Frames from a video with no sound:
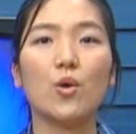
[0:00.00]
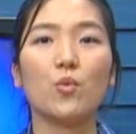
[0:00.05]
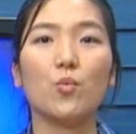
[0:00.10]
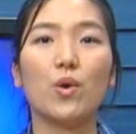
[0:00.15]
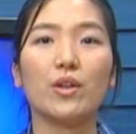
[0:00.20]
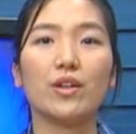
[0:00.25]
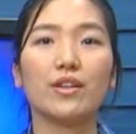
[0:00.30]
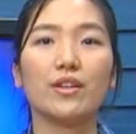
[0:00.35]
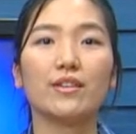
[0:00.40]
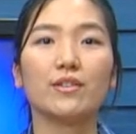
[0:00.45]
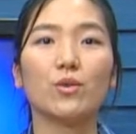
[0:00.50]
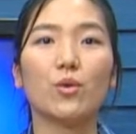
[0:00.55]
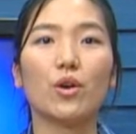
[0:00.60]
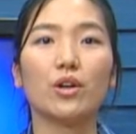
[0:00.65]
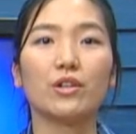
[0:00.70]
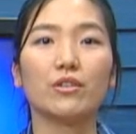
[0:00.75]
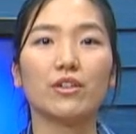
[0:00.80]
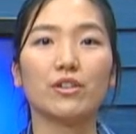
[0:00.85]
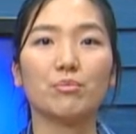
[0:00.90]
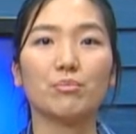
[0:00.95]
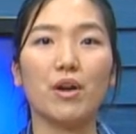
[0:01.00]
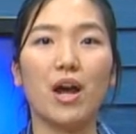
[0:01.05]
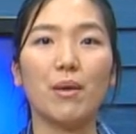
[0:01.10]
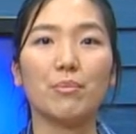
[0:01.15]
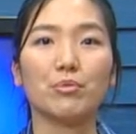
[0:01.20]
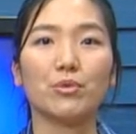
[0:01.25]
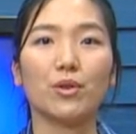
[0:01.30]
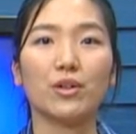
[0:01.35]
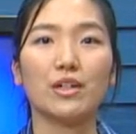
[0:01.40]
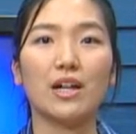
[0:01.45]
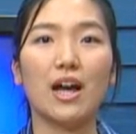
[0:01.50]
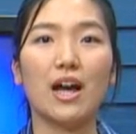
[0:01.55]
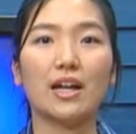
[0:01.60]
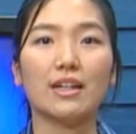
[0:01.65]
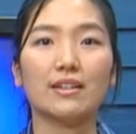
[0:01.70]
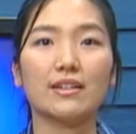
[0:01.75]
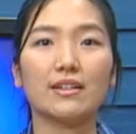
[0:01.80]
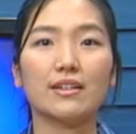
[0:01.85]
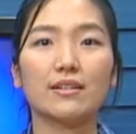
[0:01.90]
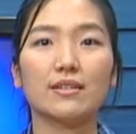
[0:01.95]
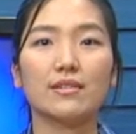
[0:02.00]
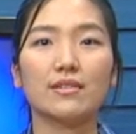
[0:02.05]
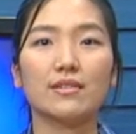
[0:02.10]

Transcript: whether this order is proper or not.